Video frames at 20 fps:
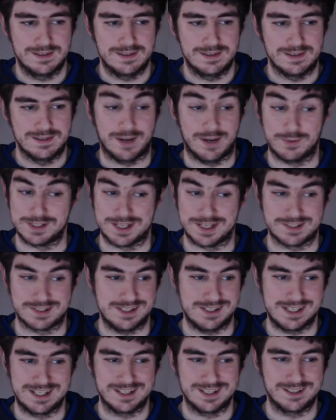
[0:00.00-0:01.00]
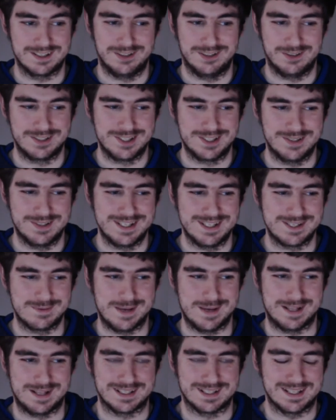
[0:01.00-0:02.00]
I was actually singing along to it as
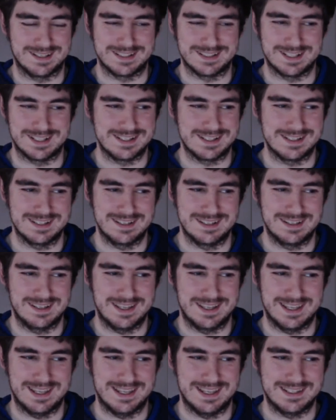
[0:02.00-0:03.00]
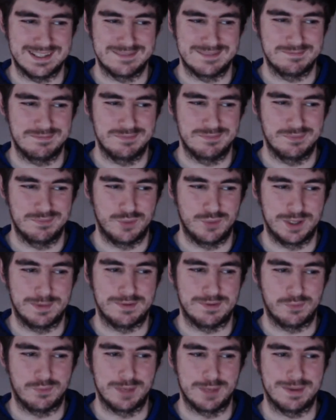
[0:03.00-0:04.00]
well, because it's one
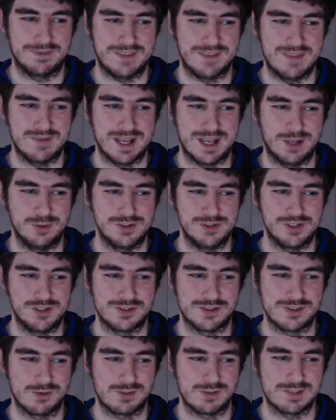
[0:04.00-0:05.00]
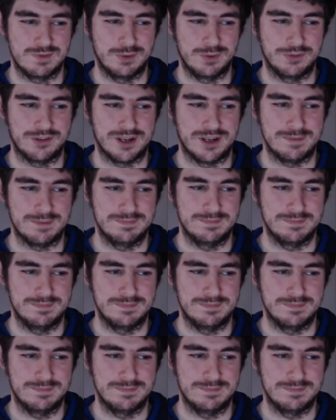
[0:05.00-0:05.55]
of my favorite Elton John songs of all time.